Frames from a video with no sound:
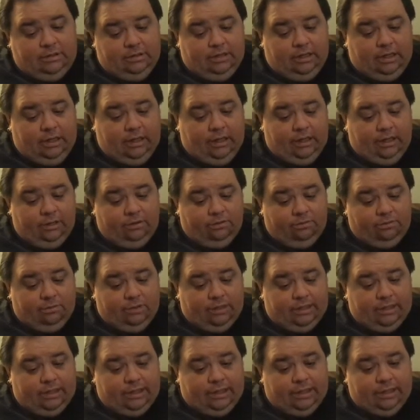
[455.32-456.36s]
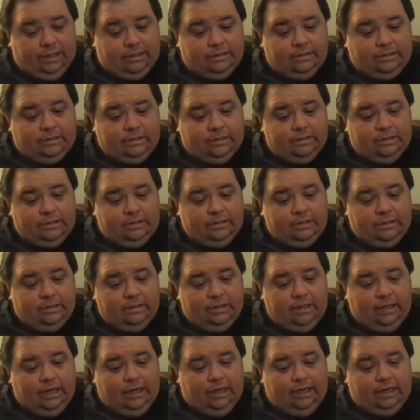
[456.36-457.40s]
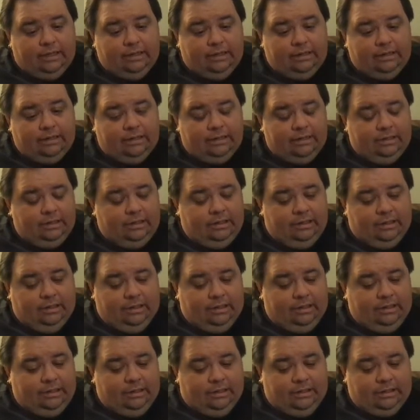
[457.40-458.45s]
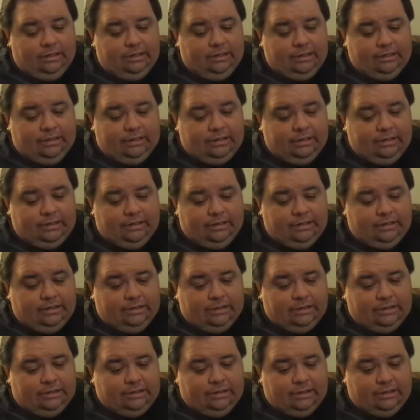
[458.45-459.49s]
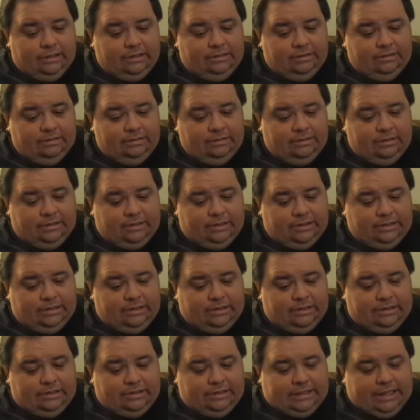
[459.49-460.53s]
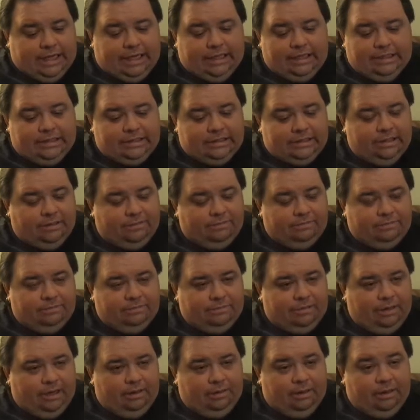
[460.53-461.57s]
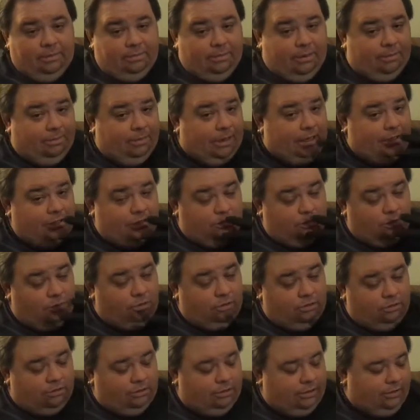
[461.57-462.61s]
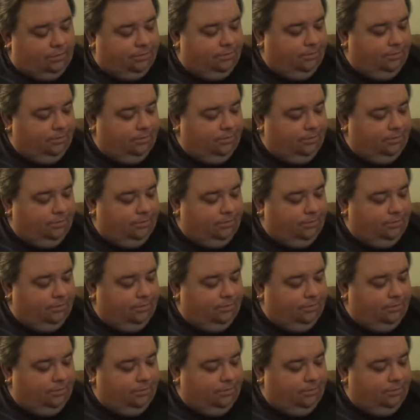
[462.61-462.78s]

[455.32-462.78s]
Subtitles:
It really is. And just the taste of them, my mouth's watering.